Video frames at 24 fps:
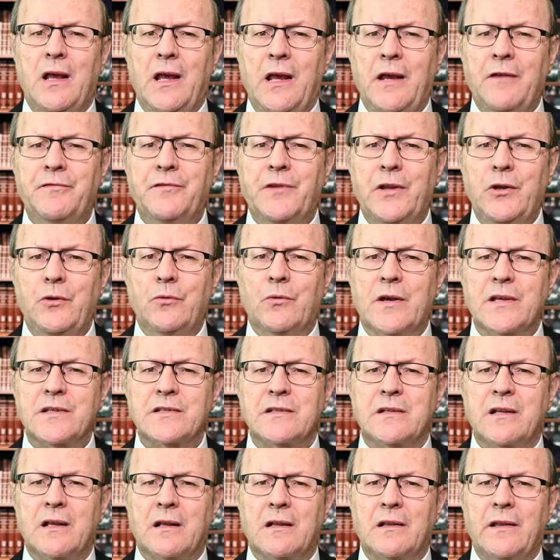if the U.S.
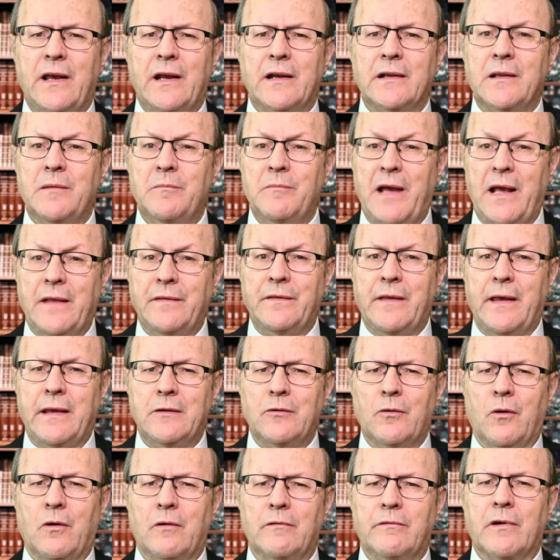declared a mandate
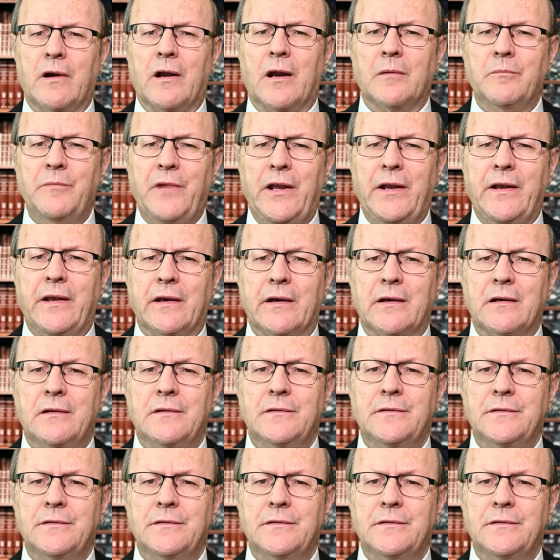over Armenia.